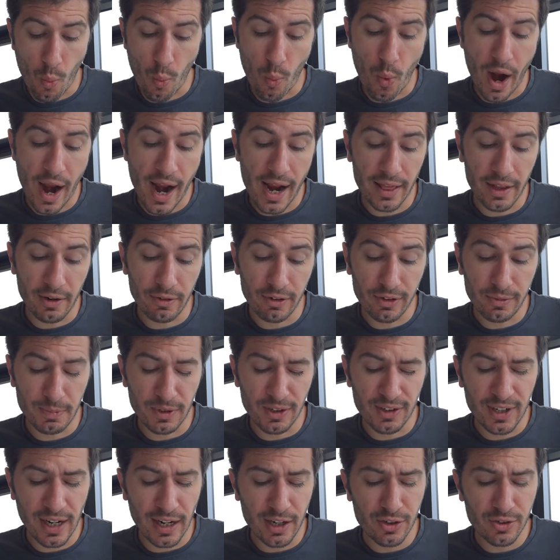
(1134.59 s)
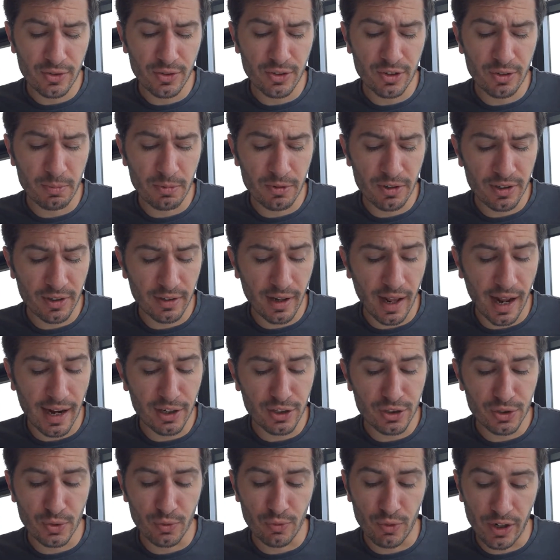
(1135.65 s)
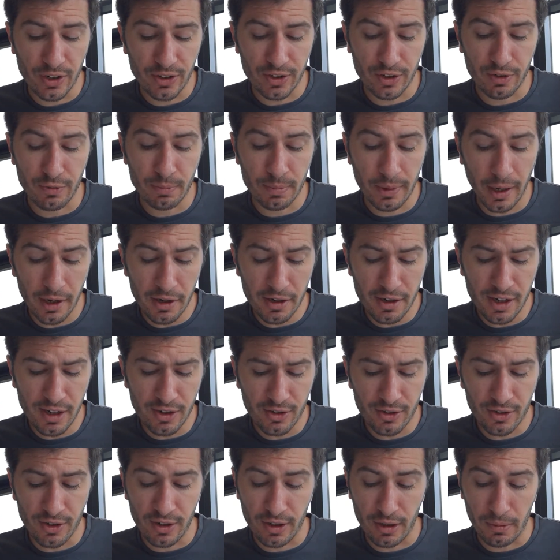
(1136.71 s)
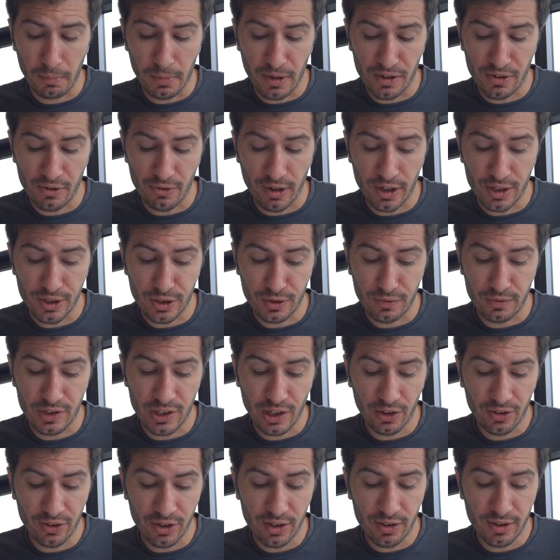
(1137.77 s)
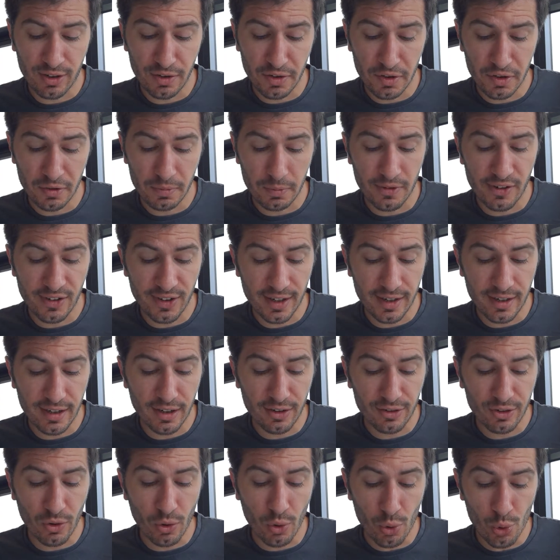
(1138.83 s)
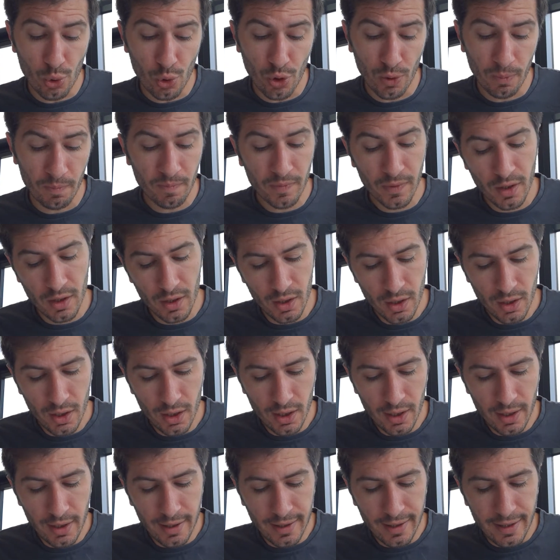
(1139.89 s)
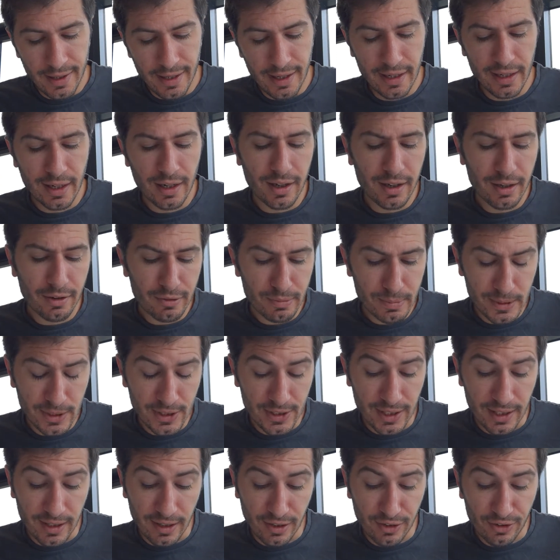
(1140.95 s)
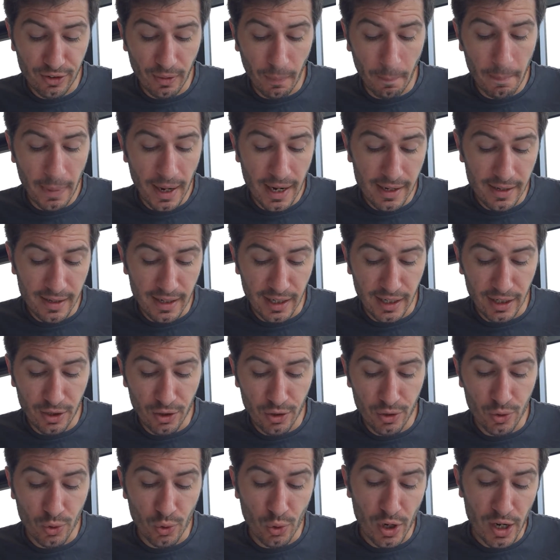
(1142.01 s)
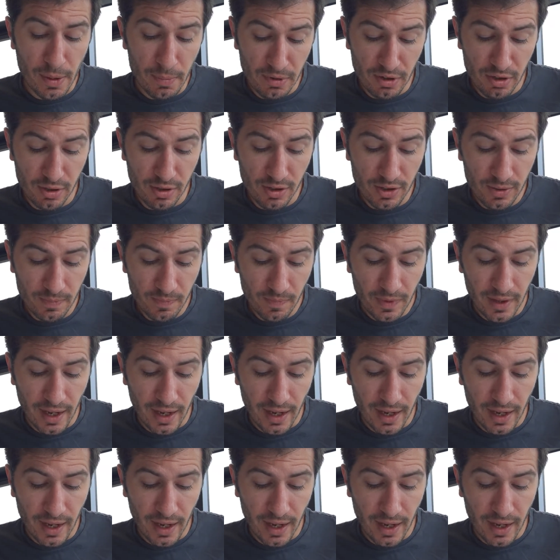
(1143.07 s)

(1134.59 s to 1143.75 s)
where there is potential substantial risk of prejudice to the administration of justice in those proceedings, or in any other proceedings pending or imminent,